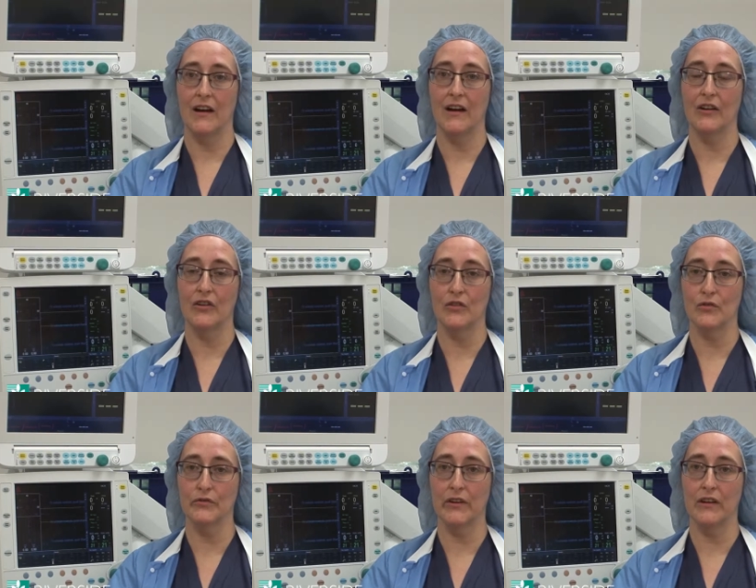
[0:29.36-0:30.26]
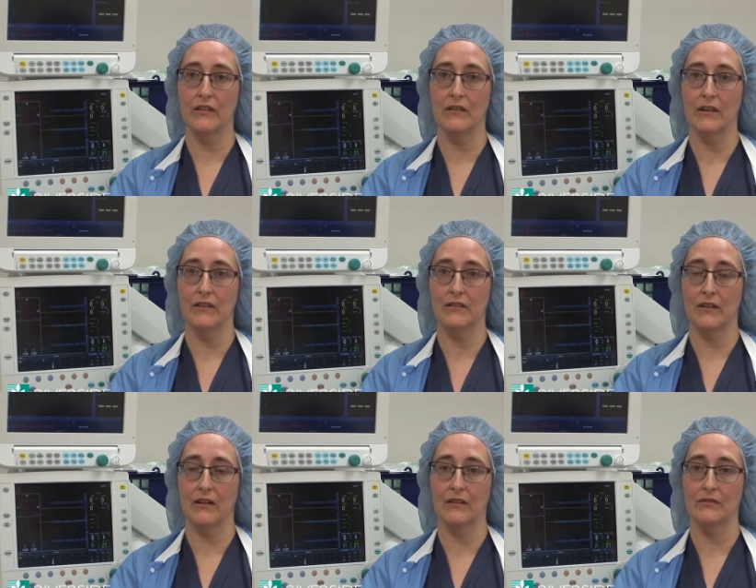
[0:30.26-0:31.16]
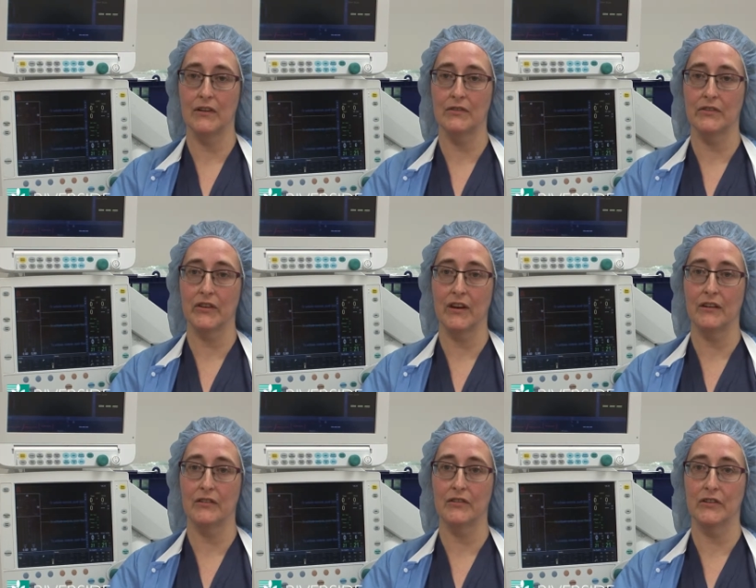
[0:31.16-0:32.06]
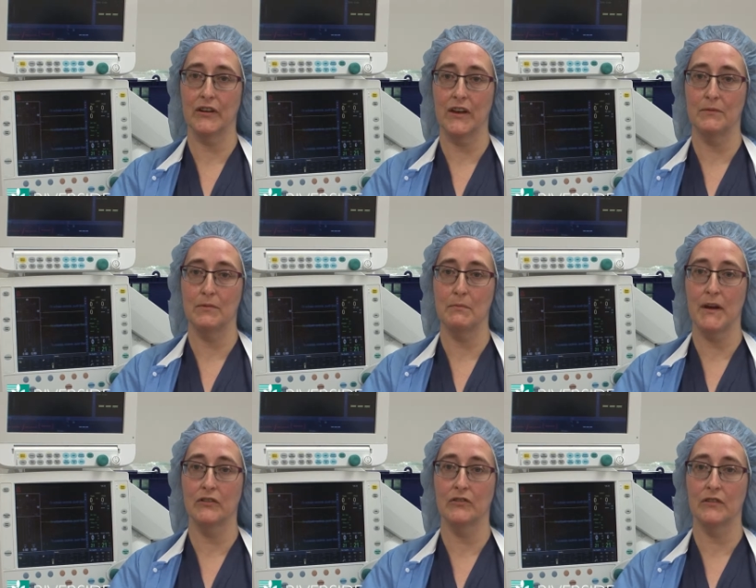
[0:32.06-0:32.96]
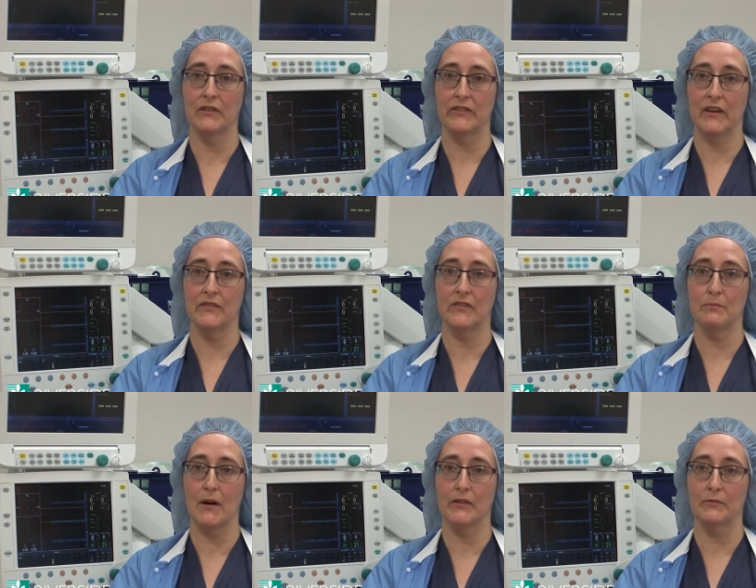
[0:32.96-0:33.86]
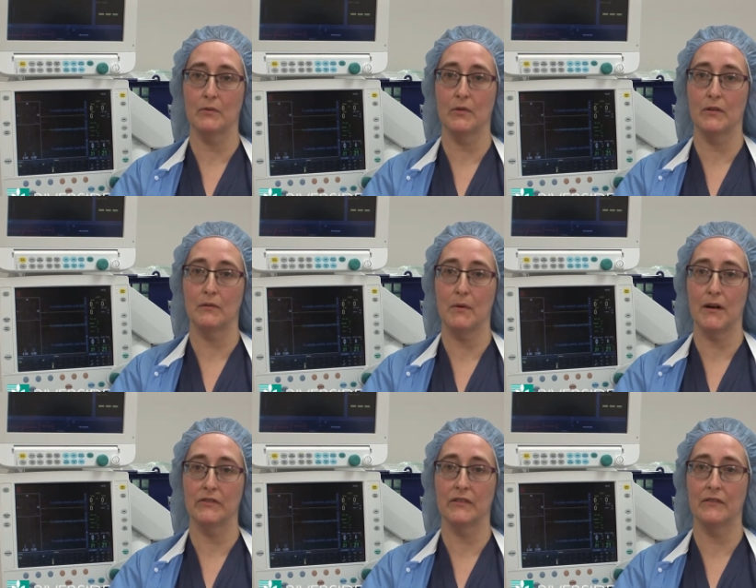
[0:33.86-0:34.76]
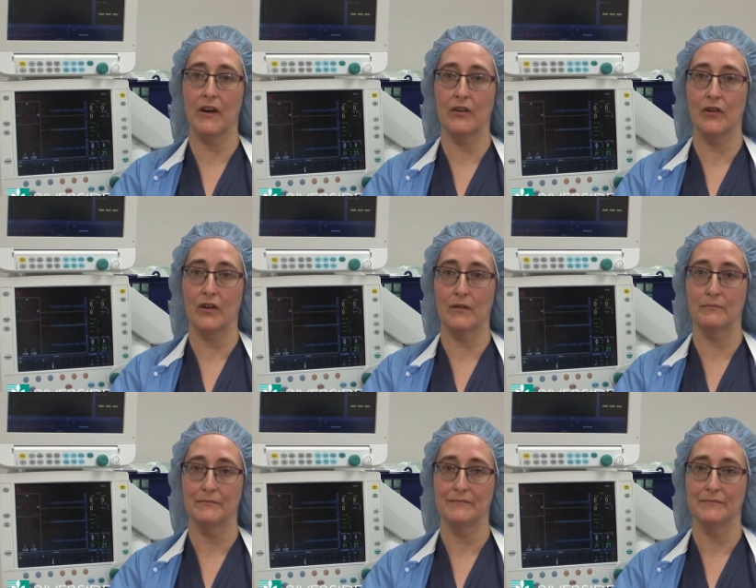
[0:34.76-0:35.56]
Our goals here at uh, Riverside are to keep the patient as safe as possible and a positive outcome.